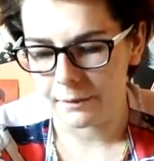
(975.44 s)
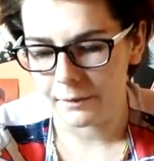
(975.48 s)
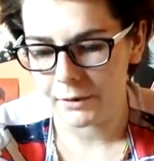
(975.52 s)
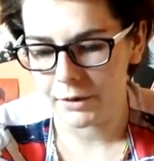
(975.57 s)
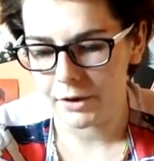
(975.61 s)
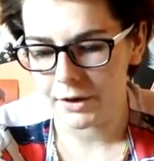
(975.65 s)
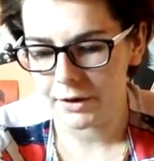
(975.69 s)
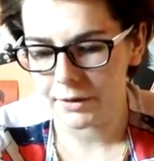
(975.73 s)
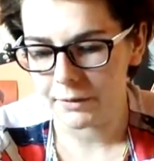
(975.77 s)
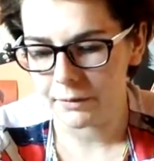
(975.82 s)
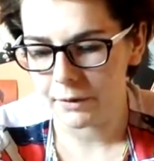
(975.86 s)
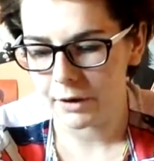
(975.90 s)

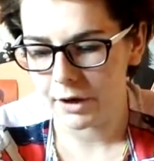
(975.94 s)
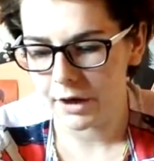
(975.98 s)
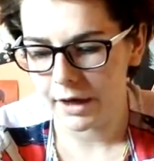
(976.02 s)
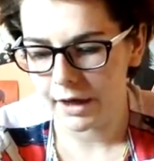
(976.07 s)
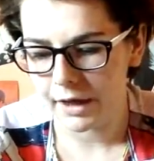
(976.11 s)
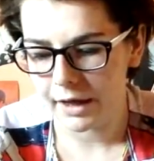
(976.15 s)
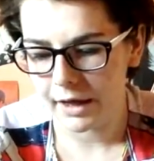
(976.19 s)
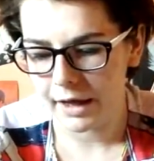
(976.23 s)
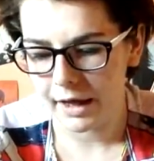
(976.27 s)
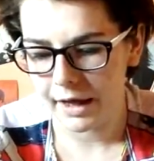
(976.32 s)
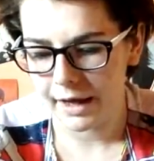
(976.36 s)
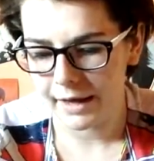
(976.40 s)
She's
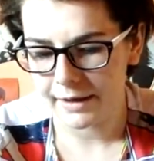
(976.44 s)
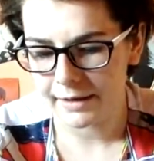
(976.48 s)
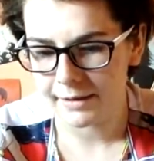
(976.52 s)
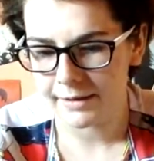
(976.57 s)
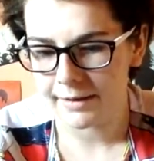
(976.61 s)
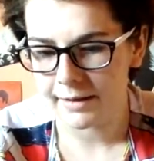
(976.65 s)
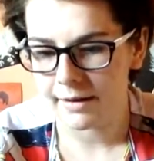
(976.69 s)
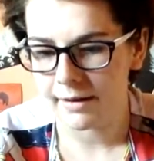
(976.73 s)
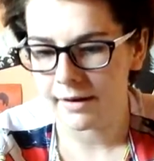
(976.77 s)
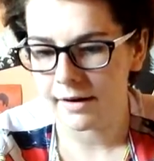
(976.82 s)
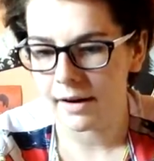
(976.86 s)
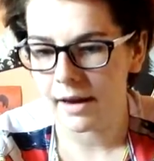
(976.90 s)
working at
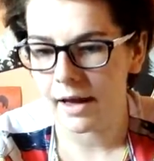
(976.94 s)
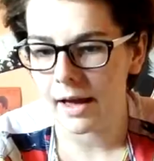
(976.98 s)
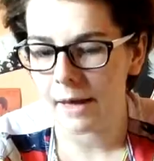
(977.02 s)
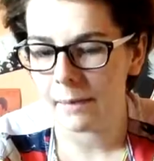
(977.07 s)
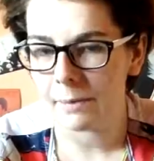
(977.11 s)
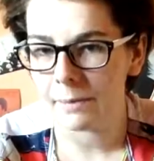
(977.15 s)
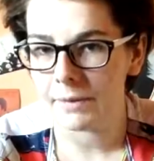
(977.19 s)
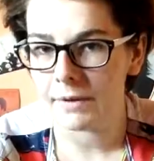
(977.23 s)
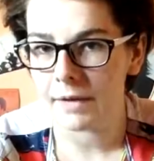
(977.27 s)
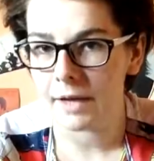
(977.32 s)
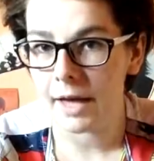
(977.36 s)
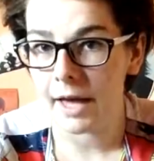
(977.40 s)
Star
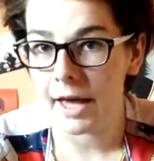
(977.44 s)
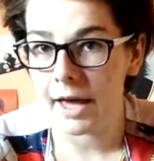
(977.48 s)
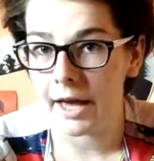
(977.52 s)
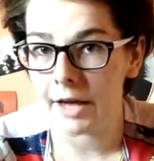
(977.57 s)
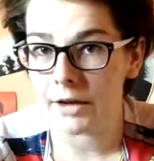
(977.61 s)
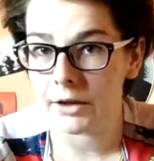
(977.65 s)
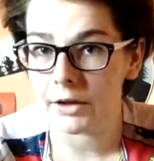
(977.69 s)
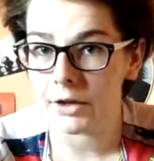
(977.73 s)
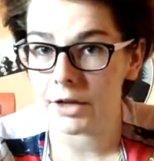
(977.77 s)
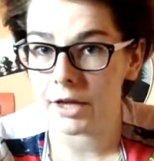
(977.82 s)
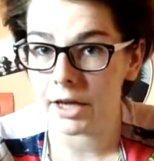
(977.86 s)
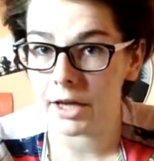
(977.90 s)
Labs,
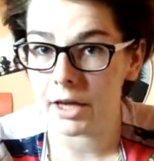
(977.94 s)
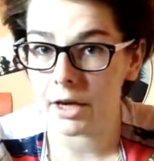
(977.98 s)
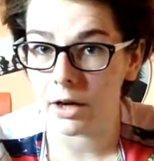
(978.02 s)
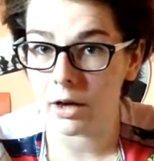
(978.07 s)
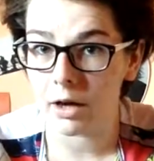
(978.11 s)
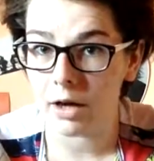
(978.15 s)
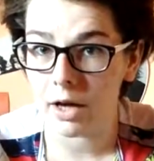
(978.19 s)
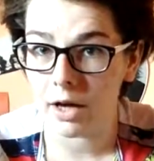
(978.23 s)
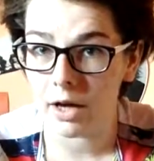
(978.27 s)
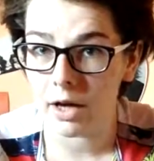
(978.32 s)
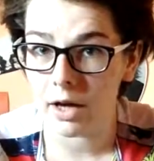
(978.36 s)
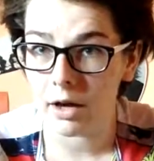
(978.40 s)
and she
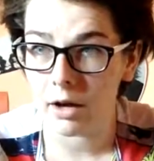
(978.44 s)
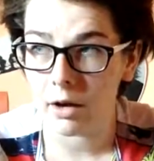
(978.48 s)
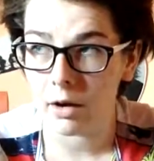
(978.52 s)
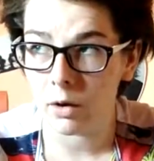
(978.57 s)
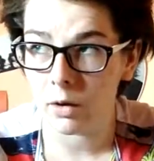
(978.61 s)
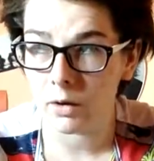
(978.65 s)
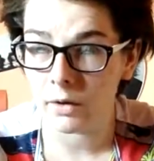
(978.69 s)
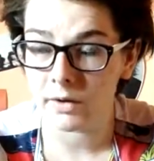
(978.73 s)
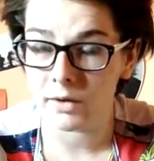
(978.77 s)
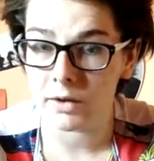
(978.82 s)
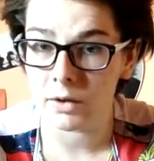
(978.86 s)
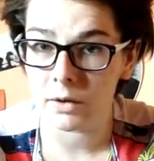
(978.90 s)

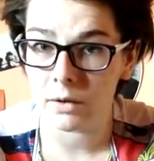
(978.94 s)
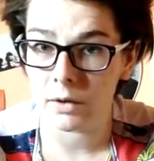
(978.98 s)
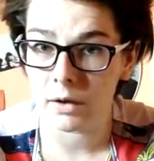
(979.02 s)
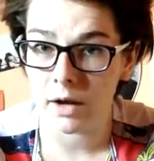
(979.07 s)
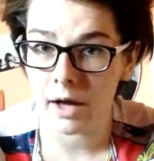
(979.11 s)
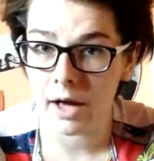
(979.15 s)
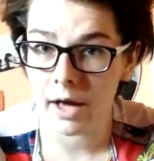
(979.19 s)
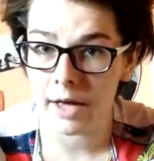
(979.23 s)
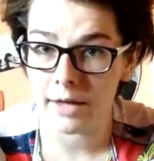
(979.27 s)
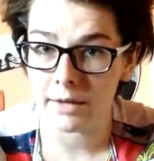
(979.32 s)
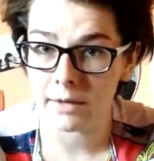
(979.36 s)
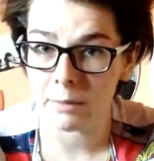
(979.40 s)
also
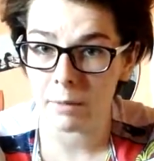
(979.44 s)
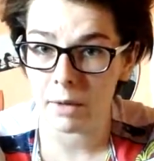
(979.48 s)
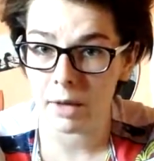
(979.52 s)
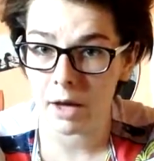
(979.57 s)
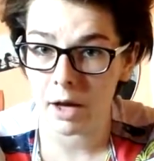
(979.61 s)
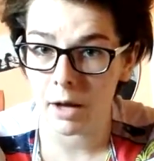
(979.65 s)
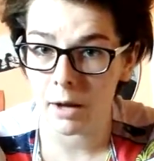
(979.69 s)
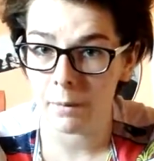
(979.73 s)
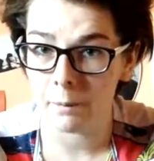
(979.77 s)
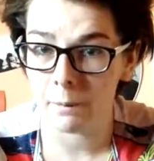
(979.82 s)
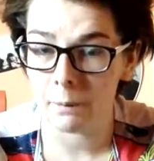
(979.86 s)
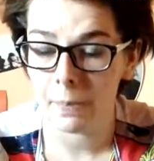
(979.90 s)
has
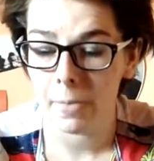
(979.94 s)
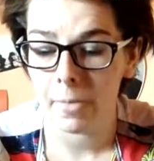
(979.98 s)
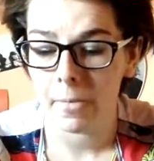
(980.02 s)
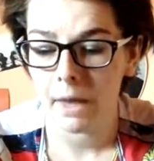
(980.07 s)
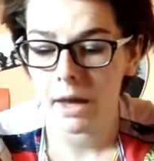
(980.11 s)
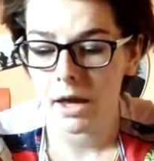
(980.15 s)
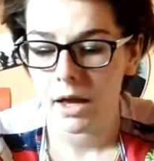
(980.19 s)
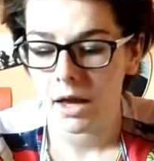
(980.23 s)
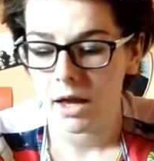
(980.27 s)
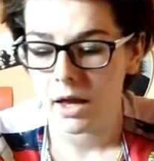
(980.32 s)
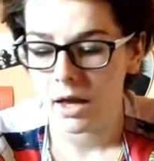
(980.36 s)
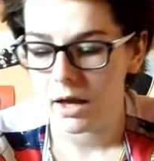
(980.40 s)
become
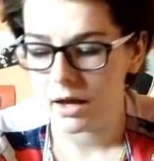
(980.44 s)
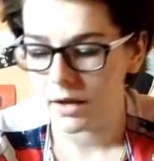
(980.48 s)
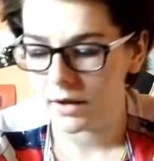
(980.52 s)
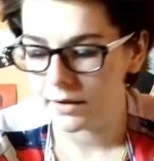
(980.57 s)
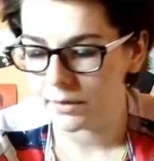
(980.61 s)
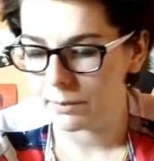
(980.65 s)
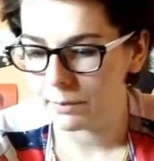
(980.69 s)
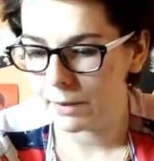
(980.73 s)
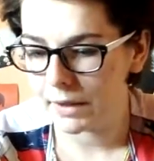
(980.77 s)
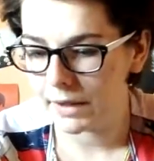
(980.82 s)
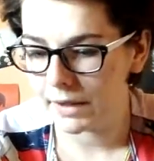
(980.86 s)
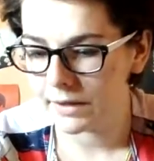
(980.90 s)
a
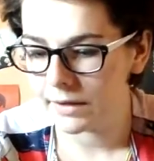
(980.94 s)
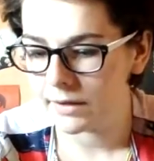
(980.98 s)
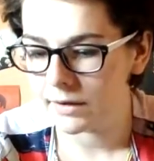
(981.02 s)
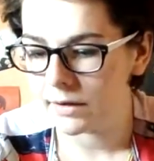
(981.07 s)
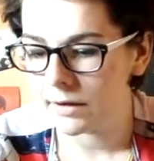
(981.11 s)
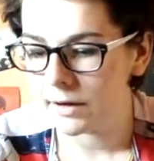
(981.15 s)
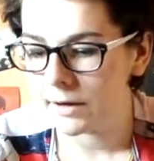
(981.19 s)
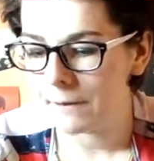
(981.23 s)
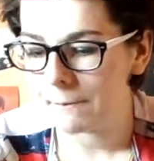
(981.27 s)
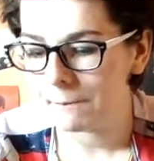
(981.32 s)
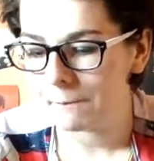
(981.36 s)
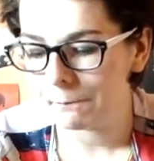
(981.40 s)

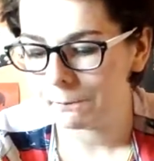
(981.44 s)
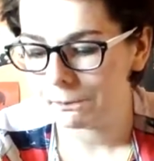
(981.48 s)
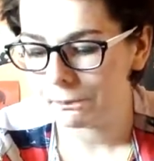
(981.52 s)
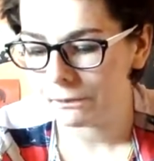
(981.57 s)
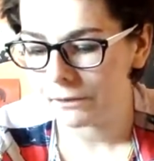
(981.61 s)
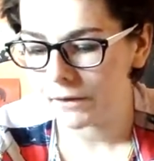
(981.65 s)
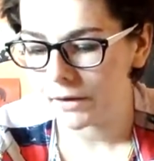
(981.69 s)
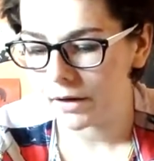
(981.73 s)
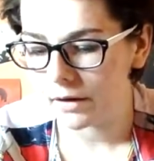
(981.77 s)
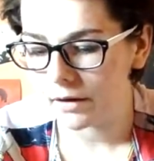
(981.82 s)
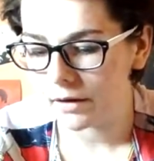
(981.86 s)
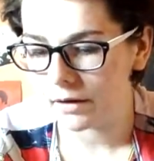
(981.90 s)
speedster.
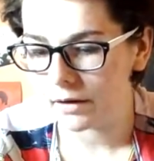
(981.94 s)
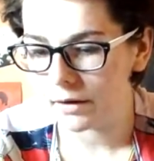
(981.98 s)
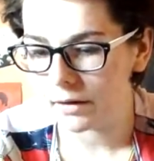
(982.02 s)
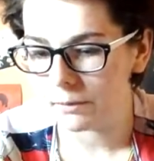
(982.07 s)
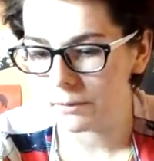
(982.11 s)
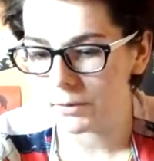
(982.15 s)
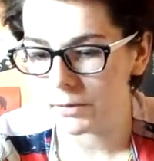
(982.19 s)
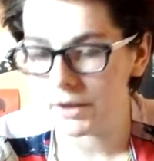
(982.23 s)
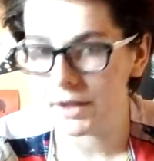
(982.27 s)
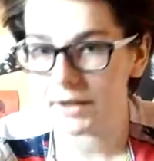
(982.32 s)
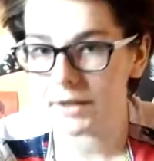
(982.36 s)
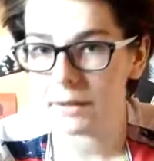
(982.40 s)

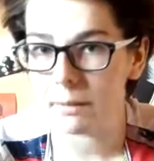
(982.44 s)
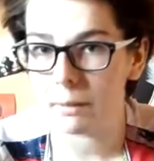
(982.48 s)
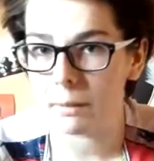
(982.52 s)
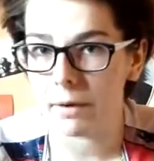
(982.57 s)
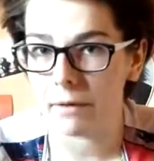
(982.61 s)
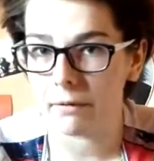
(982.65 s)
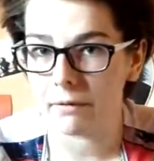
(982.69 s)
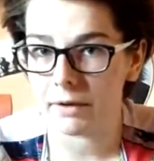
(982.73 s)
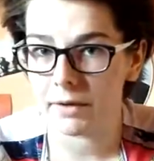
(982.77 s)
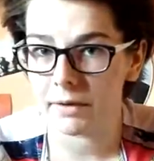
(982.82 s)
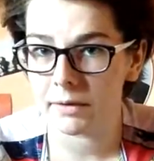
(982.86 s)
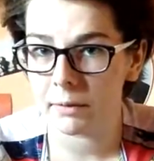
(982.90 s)
She's a
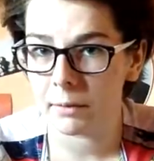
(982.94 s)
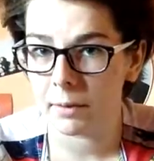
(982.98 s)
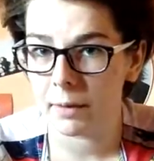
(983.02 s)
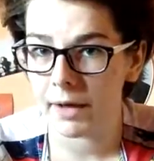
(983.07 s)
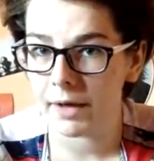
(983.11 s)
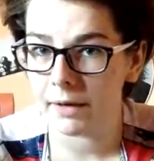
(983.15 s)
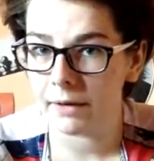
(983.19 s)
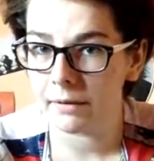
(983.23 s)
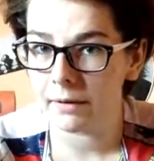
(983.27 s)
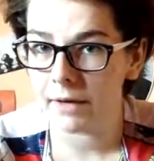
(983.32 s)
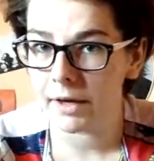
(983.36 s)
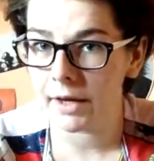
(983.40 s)
professor,
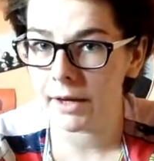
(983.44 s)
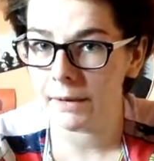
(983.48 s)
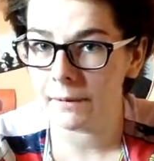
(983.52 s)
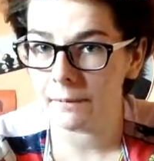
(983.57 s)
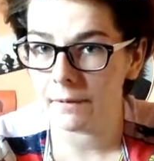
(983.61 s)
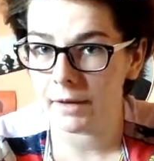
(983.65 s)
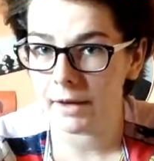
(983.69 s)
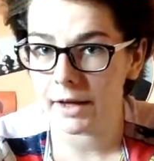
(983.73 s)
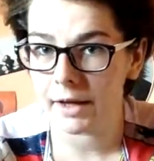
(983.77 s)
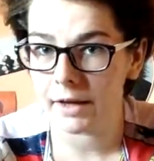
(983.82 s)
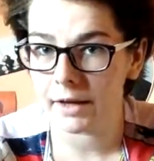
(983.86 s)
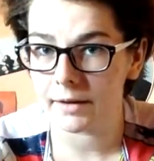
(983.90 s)
by the way,
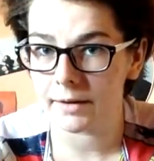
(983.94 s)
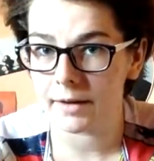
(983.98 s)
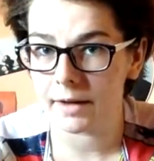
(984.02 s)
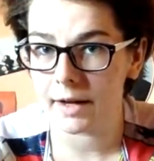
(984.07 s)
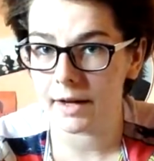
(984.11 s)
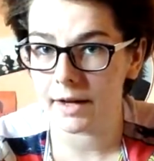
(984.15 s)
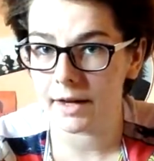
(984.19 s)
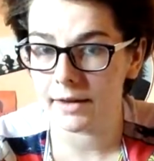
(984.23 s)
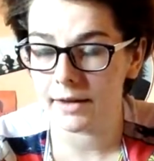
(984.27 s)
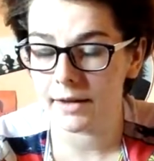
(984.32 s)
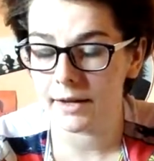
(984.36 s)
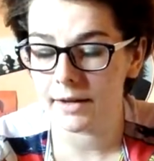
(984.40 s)
like a
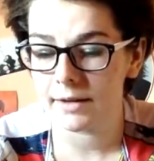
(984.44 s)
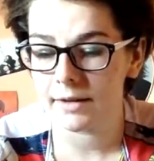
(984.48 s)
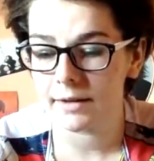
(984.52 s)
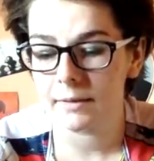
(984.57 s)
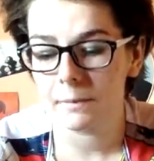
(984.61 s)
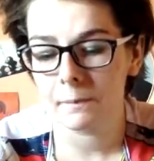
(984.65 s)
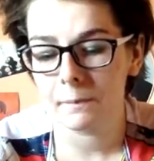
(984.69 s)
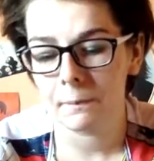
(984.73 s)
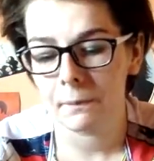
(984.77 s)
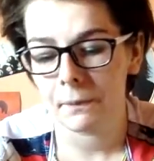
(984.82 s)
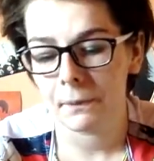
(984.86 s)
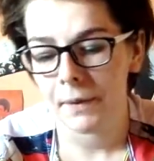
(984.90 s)
scientist,
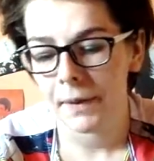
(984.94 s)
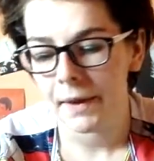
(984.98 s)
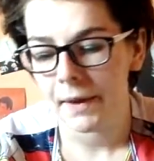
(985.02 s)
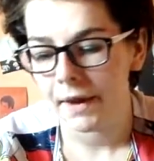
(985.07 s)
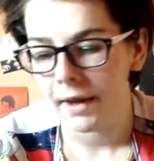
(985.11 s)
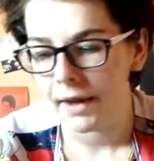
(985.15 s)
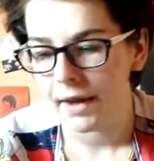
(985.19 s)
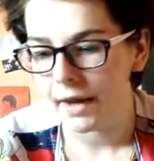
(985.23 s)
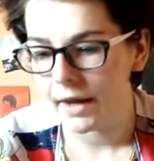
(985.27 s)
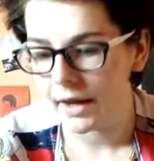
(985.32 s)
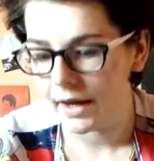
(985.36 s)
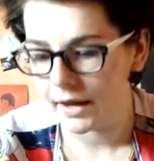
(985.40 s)

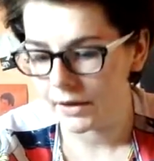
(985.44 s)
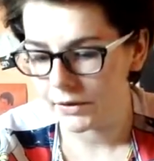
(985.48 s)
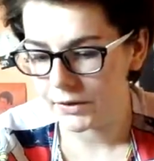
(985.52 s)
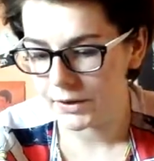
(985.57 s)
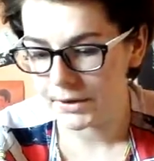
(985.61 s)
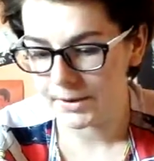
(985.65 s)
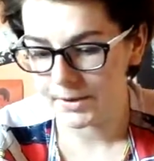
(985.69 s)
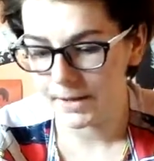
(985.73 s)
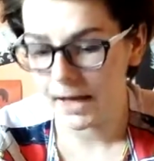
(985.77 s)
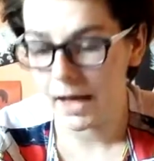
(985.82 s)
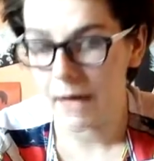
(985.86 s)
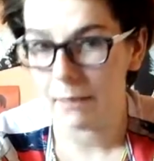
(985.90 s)
and
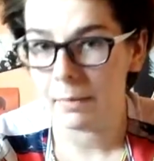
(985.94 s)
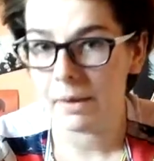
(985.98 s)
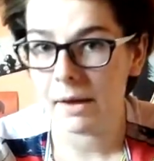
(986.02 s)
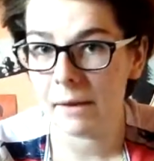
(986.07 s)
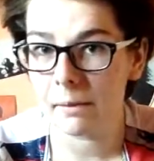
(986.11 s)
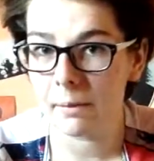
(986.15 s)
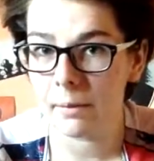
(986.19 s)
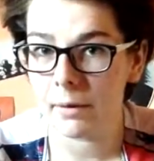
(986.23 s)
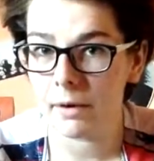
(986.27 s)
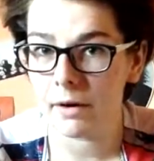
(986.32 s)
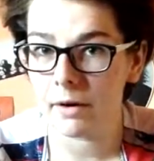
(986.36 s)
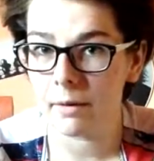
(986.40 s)
she's
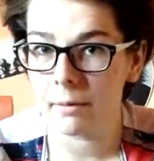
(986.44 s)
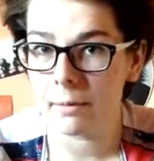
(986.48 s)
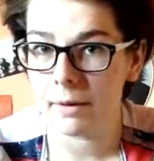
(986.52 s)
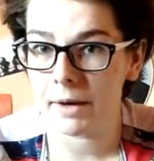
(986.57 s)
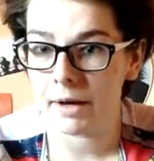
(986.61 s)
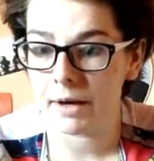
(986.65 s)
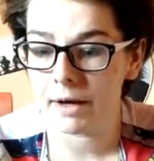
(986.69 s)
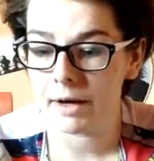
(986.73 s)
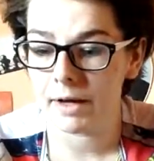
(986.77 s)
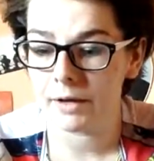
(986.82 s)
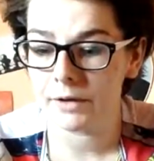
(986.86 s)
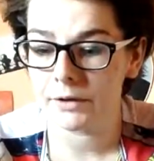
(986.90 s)
helping
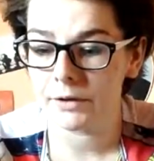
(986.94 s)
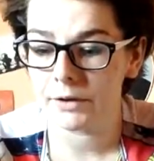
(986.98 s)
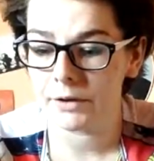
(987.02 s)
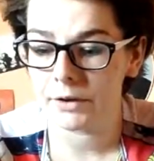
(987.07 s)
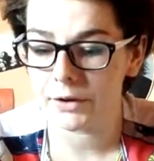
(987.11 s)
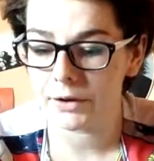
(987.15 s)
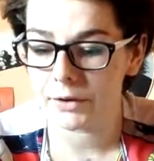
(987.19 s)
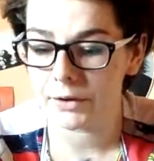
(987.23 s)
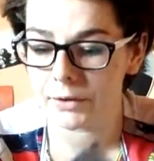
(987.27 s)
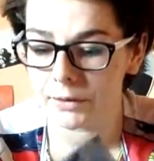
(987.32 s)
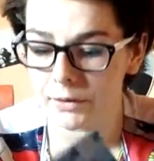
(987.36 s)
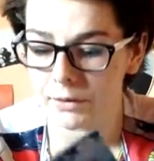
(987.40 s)
Barry
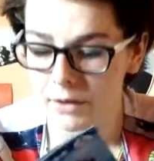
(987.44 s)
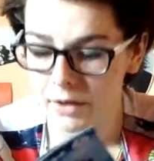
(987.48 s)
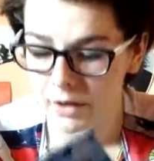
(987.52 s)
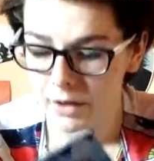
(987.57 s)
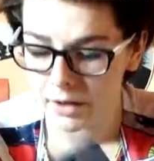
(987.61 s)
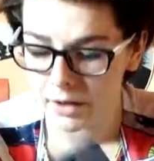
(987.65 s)
to